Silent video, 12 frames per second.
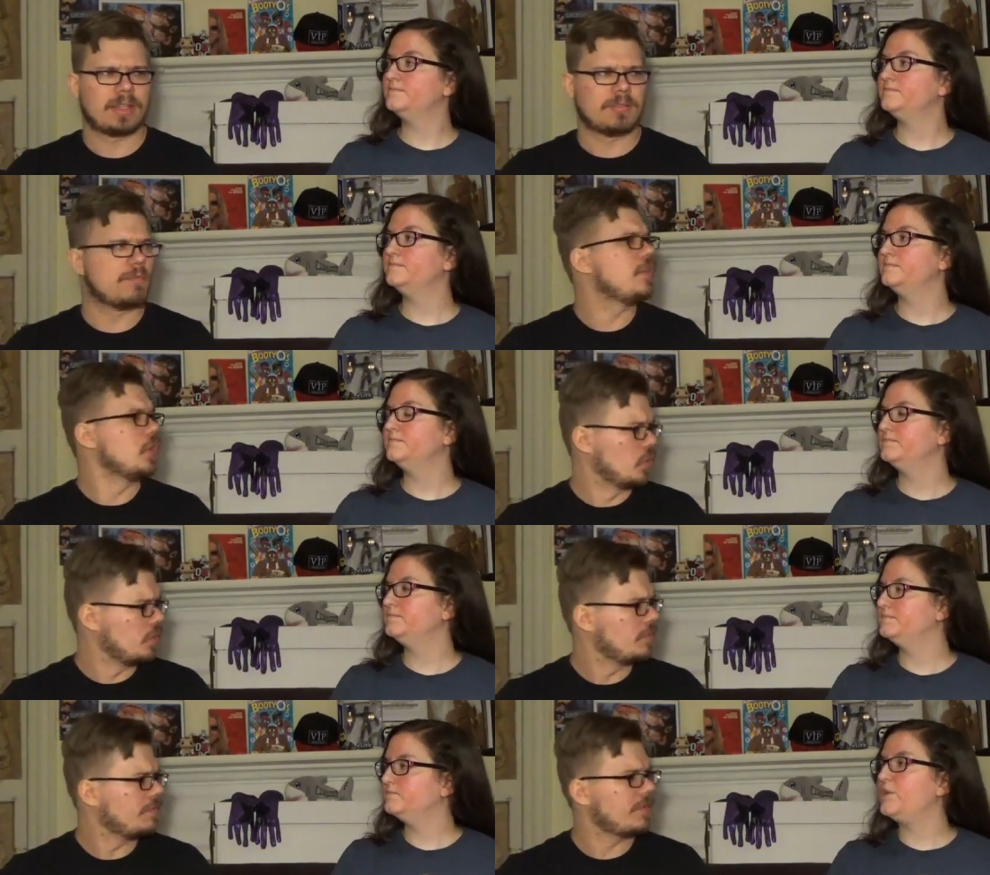Speaker 1: view
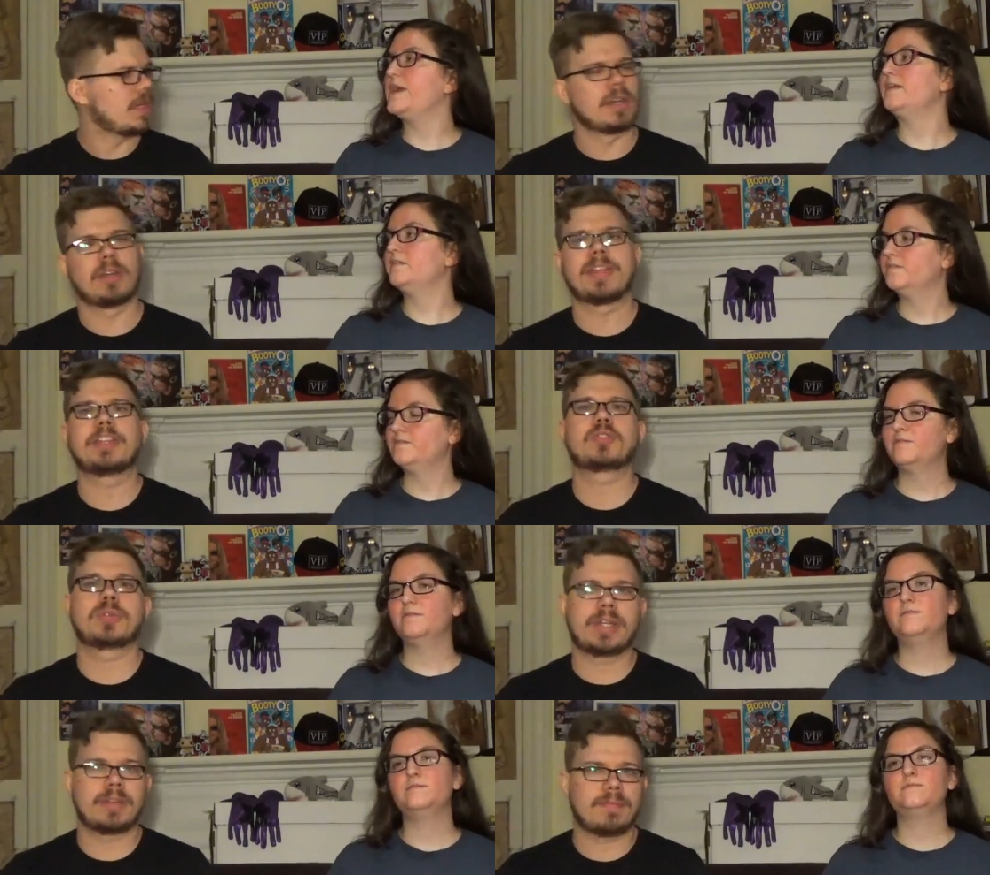Right. You know, they
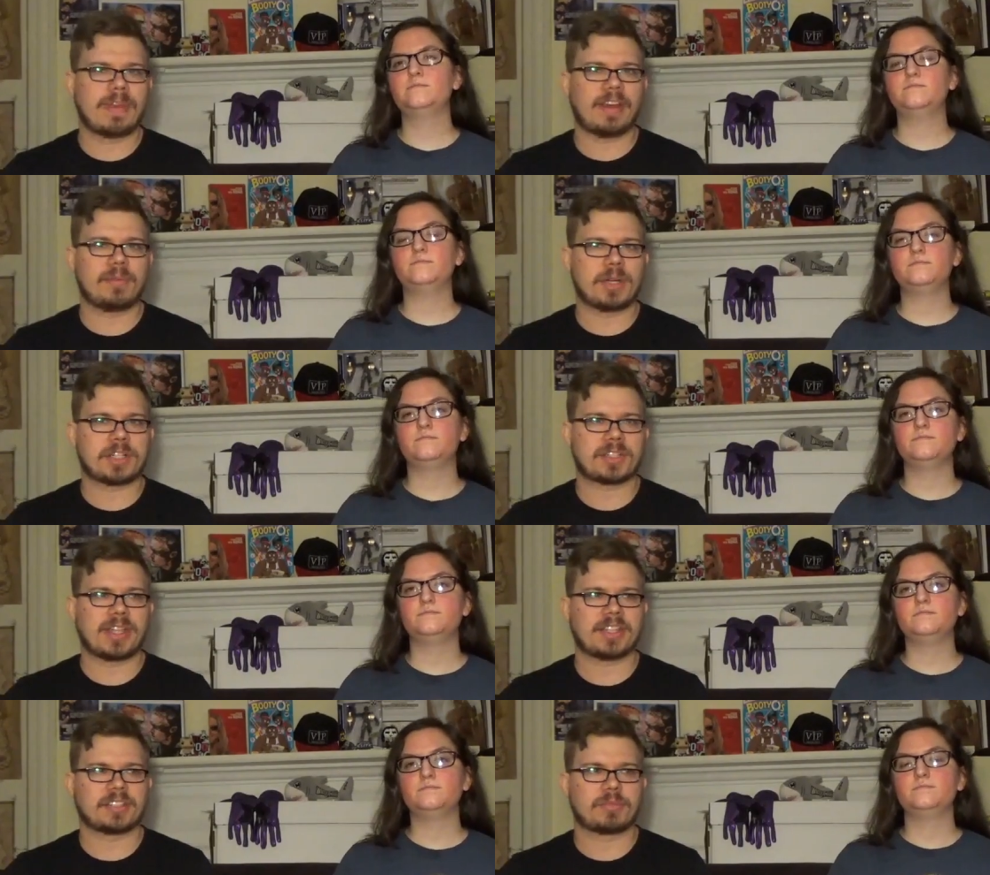treat it very much
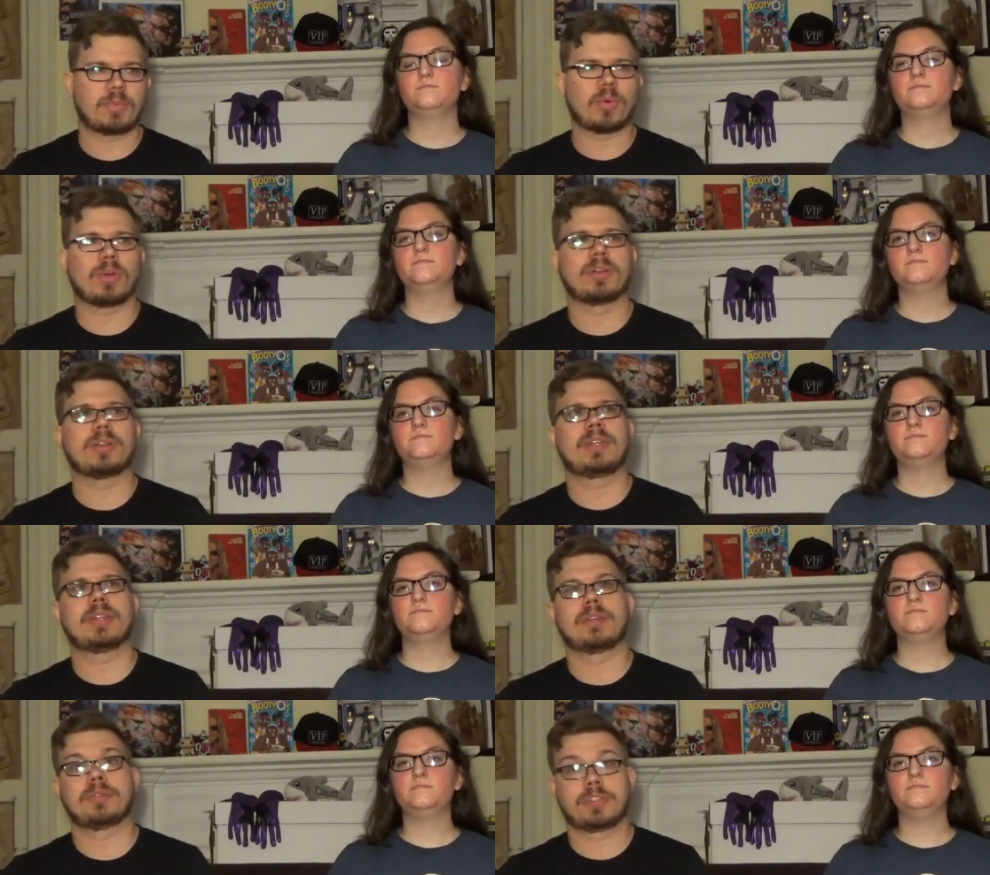like a sport,
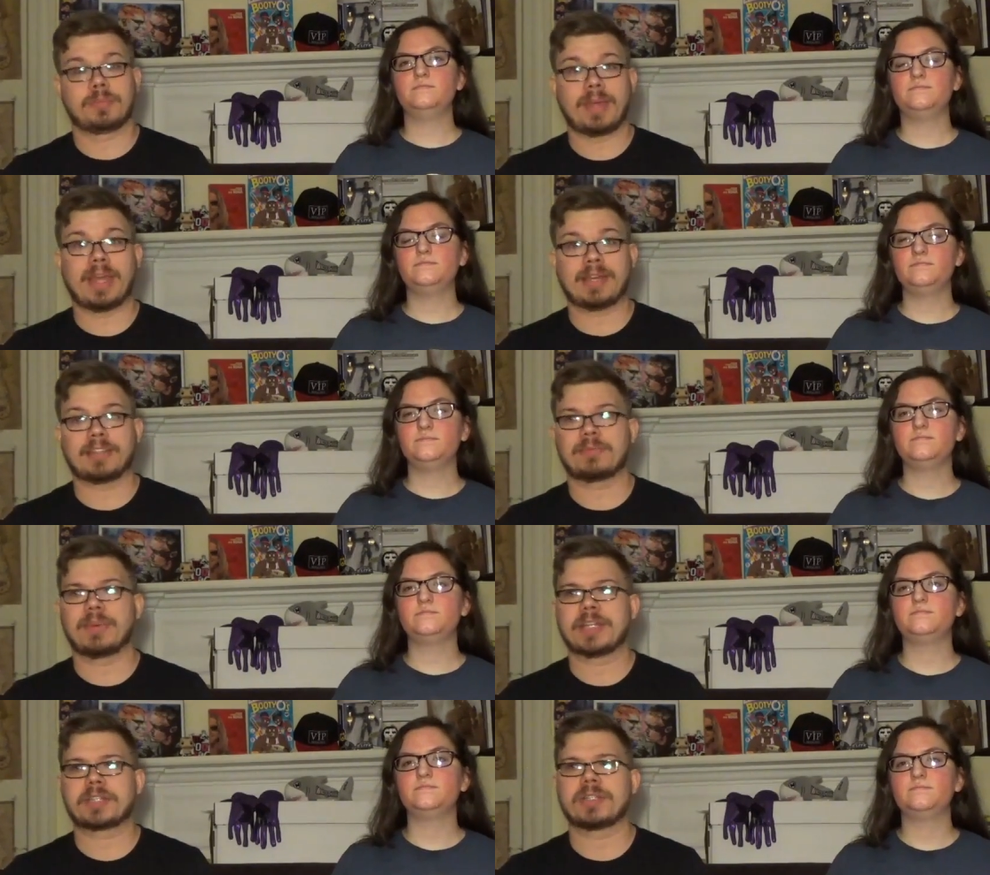you know, Japan
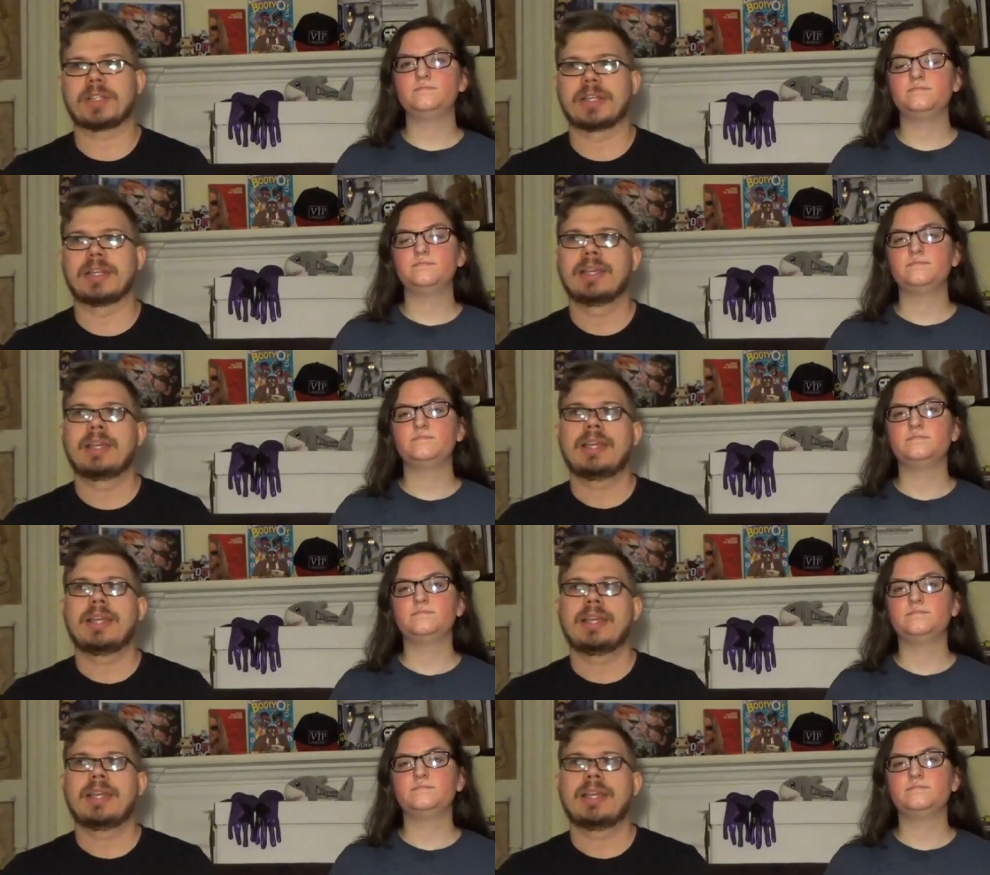especially.